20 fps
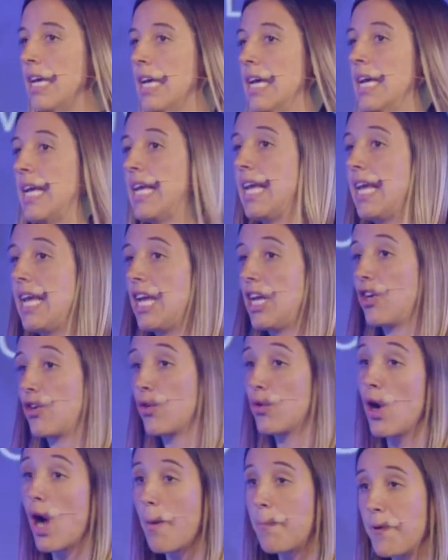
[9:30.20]
He
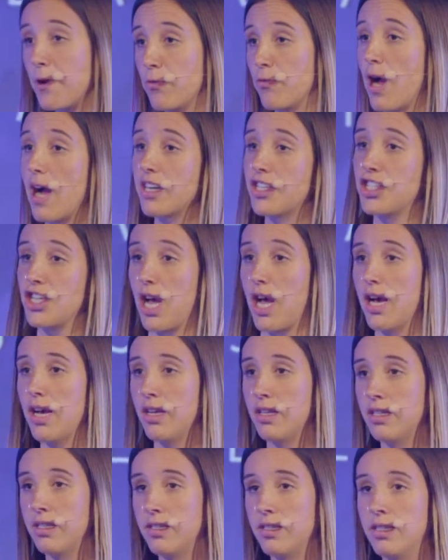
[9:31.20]
grew up in Russia,
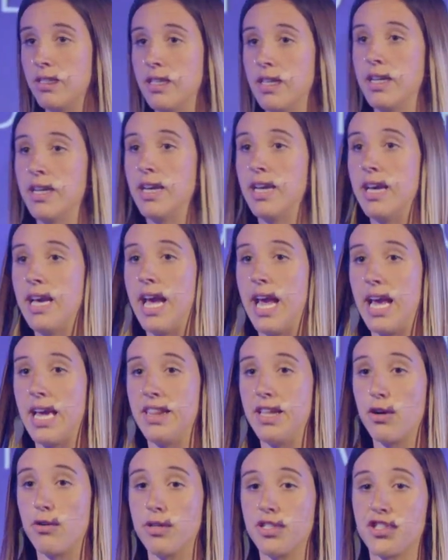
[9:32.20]
and
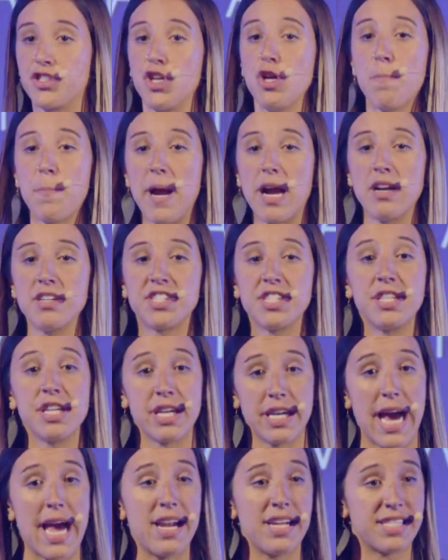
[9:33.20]
there was two parents in the
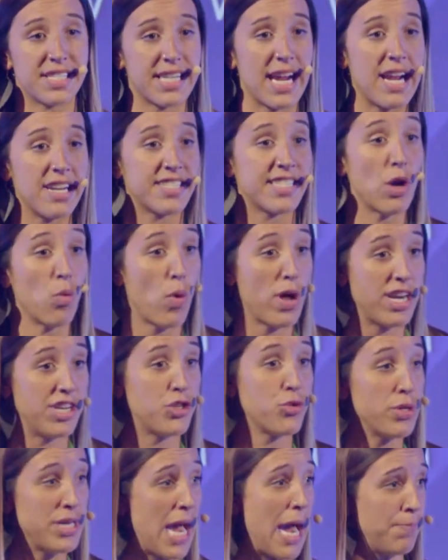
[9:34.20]
United States that wanted to
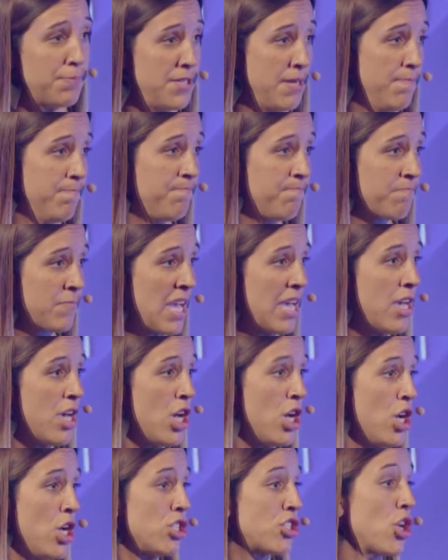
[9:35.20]
adopt him.
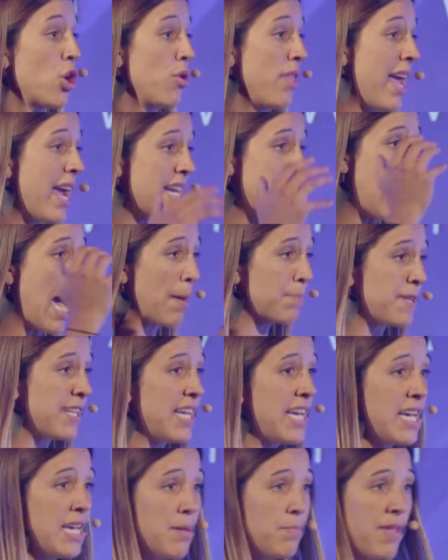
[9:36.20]
So they adopted
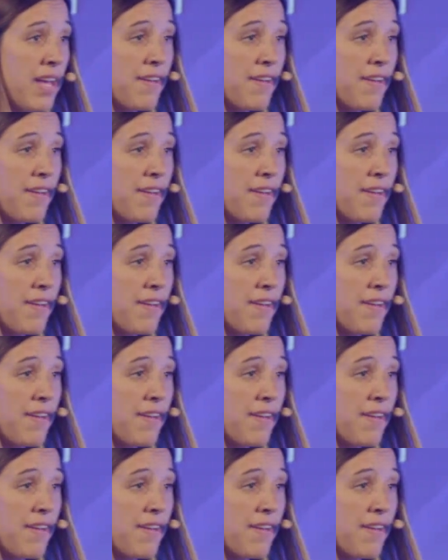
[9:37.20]
him, they